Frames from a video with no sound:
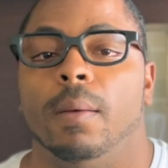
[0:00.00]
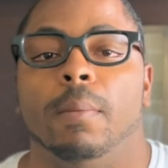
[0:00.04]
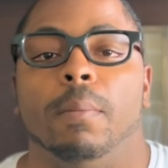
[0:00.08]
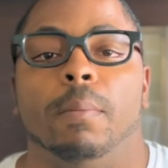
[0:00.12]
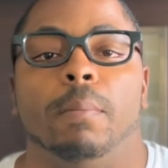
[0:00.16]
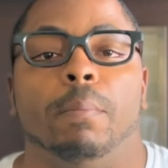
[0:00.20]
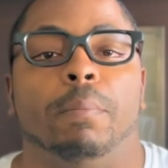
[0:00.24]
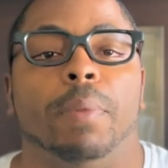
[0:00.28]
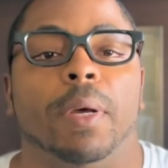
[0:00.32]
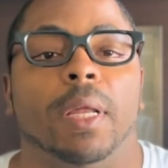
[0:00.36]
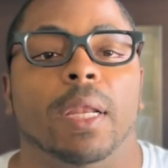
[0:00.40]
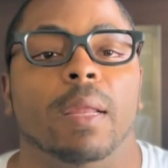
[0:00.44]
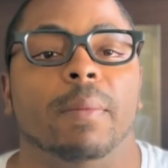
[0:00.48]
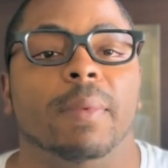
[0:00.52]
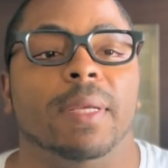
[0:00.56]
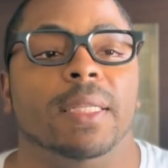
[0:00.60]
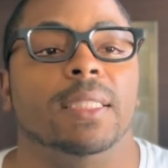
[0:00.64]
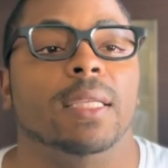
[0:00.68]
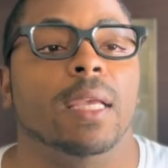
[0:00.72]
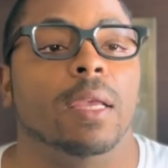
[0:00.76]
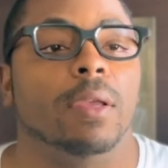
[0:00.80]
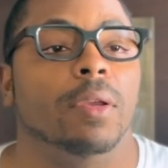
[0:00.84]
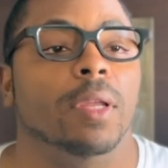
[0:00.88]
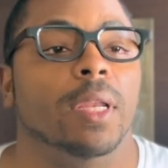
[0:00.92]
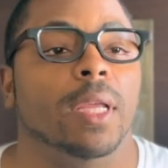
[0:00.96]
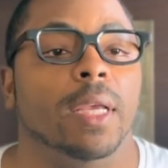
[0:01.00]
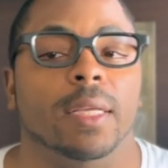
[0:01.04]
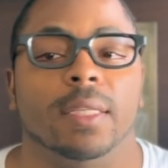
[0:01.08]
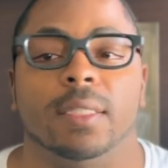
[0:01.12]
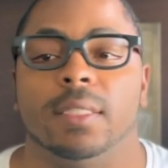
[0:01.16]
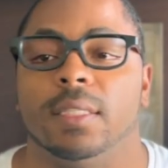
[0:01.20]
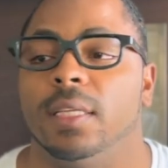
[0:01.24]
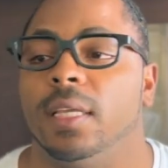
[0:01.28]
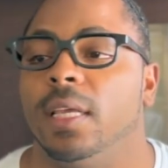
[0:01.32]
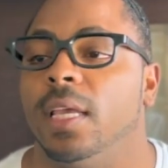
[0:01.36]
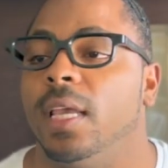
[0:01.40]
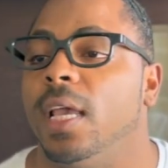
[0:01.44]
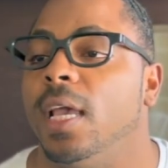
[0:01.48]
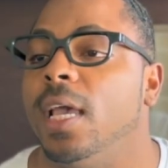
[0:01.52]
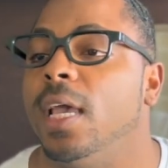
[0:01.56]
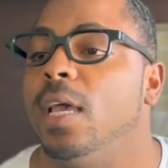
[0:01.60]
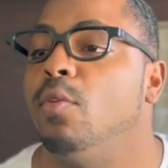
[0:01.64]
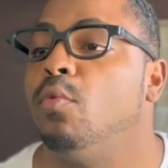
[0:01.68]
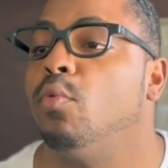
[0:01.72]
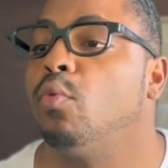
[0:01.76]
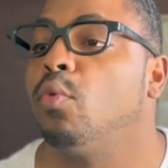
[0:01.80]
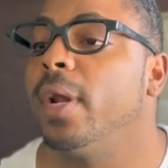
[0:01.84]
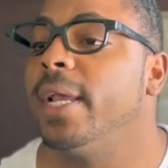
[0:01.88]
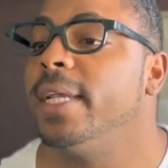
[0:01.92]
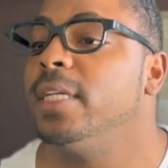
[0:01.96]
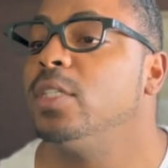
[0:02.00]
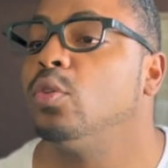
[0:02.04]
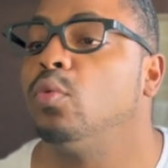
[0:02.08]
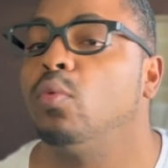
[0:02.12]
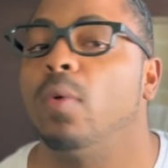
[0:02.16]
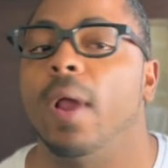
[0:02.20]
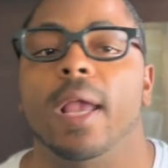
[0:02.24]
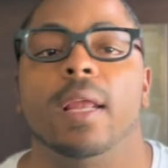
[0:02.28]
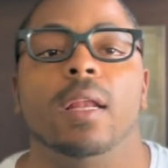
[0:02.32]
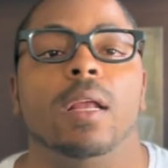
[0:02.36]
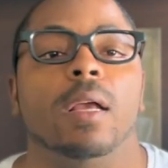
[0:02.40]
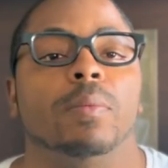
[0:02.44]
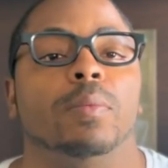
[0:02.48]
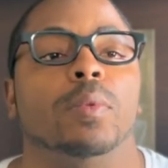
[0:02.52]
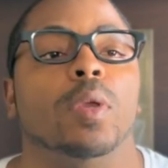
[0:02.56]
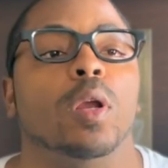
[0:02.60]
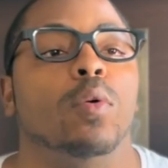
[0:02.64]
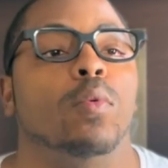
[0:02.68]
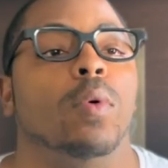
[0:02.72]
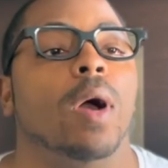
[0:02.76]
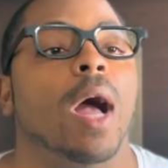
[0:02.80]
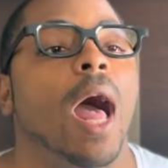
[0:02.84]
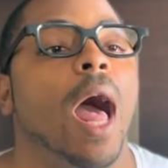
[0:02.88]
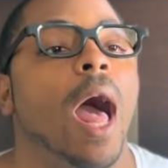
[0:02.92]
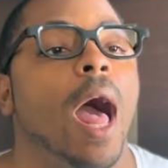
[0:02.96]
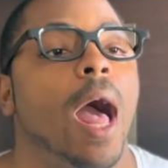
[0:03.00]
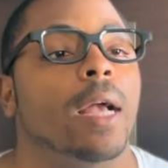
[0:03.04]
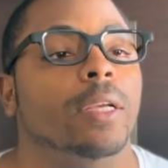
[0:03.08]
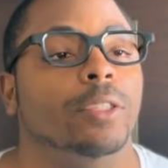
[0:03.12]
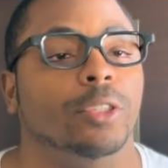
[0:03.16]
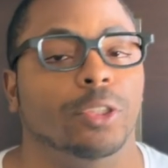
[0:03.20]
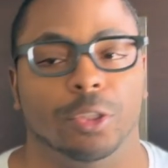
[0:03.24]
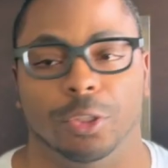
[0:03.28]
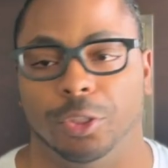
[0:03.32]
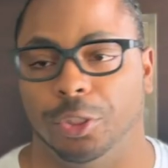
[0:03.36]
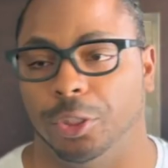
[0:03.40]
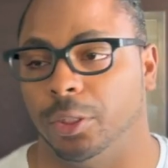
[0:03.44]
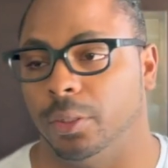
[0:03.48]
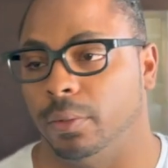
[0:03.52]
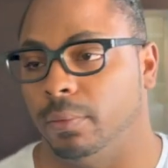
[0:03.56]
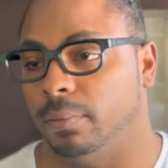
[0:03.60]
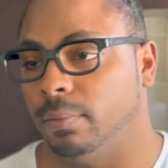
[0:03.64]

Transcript: But let me tell you this. It ranks right up there with oxygen.